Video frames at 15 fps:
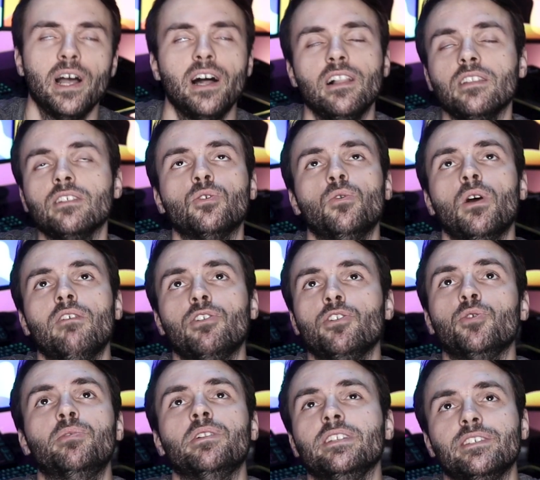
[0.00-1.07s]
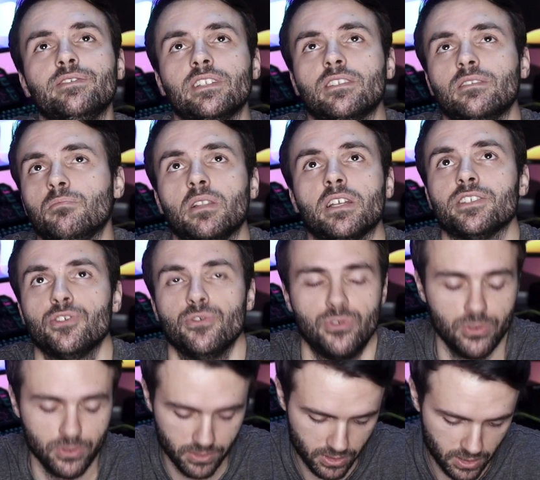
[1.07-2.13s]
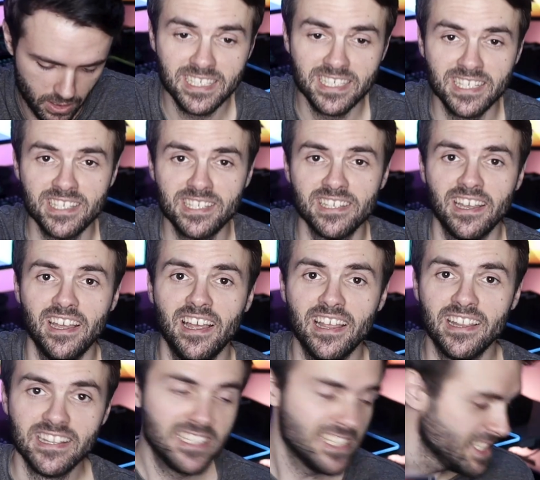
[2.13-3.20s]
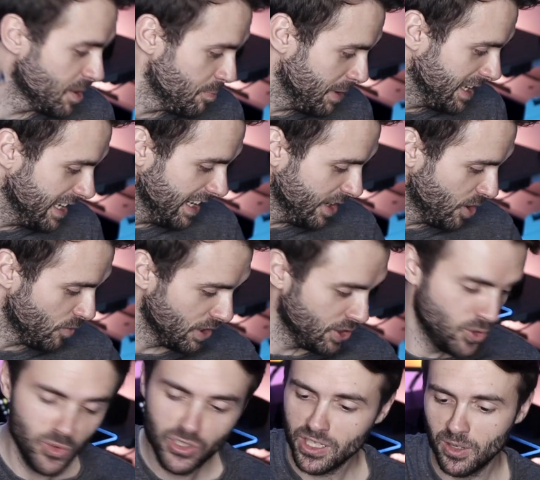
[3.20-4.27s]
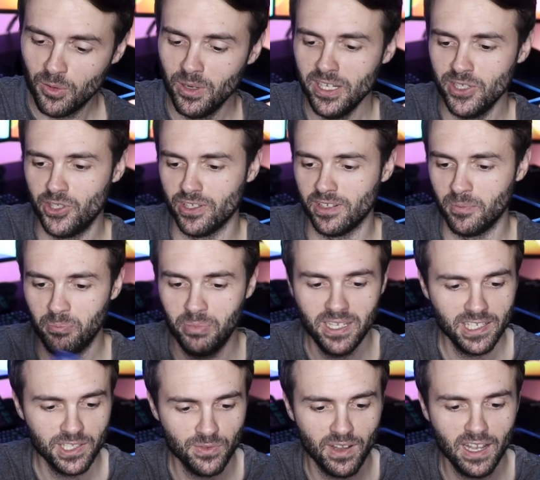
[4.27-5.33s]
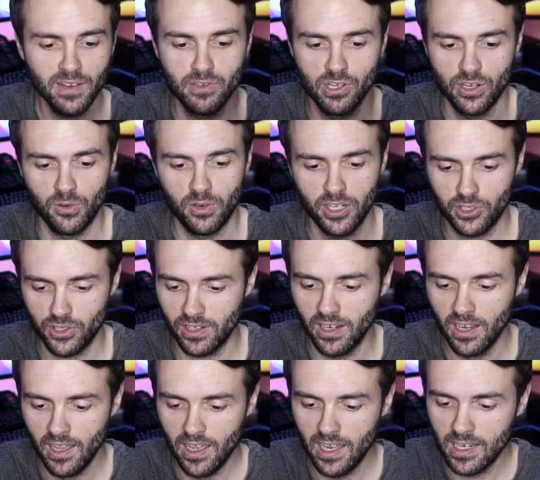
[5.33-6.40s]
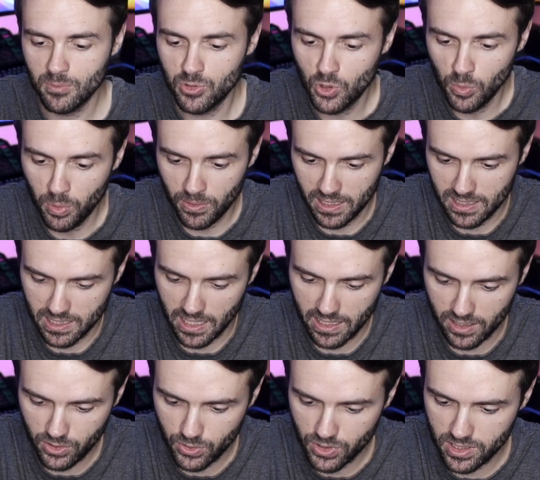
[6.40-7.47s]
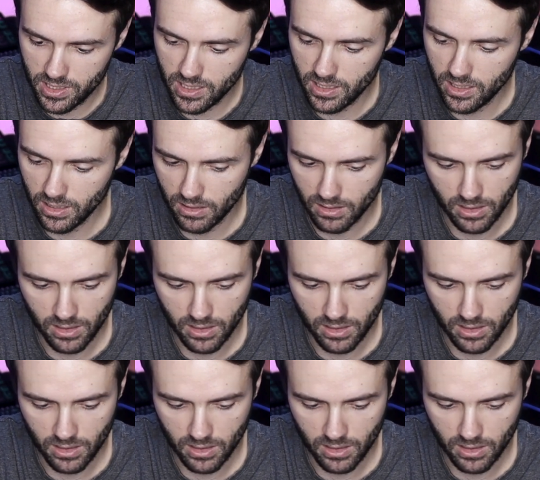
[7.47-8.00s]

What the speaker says: Well, whoever you believe in, bless you too. This is the beginning of a new generation, PS5 generation, and I'm super excited to see